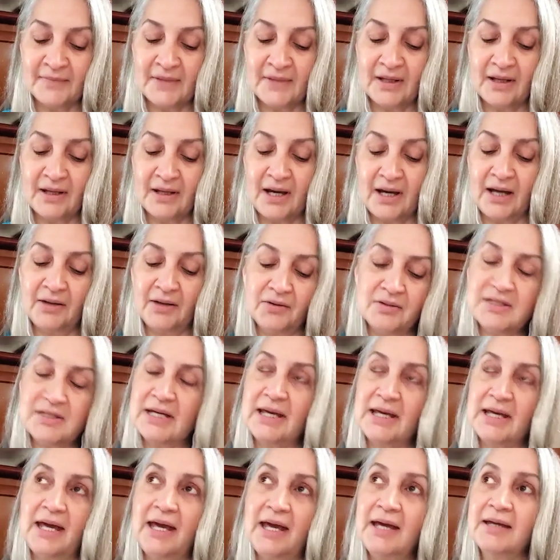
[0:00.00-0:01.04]
I learned I
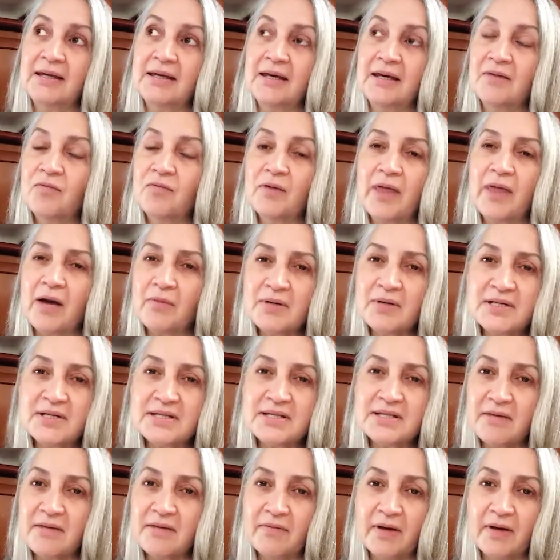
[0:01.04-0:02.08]
can't give without
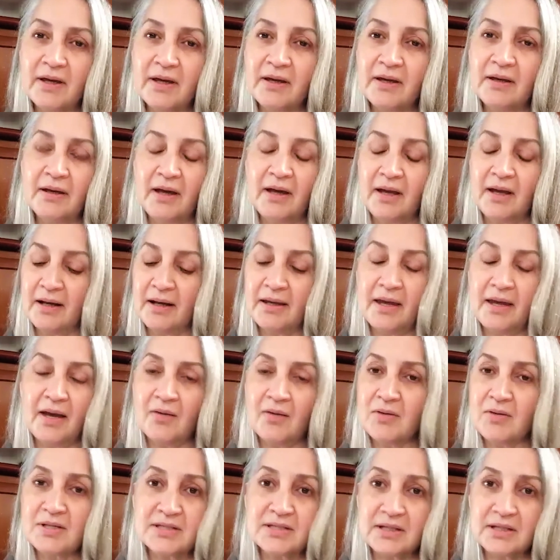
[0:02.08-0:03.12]
receiving, and I can't
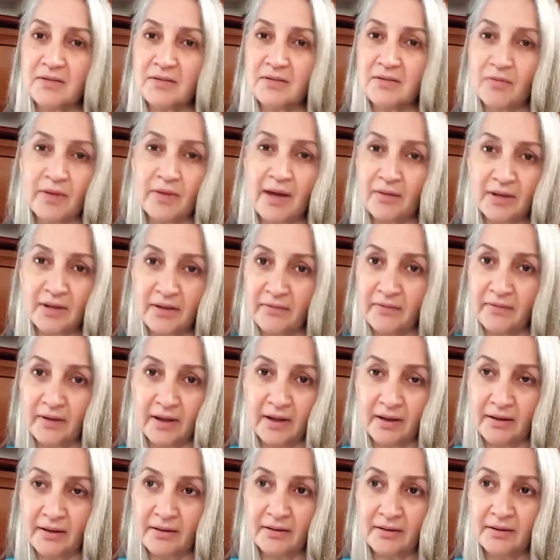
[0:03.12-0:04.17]
receive without giving.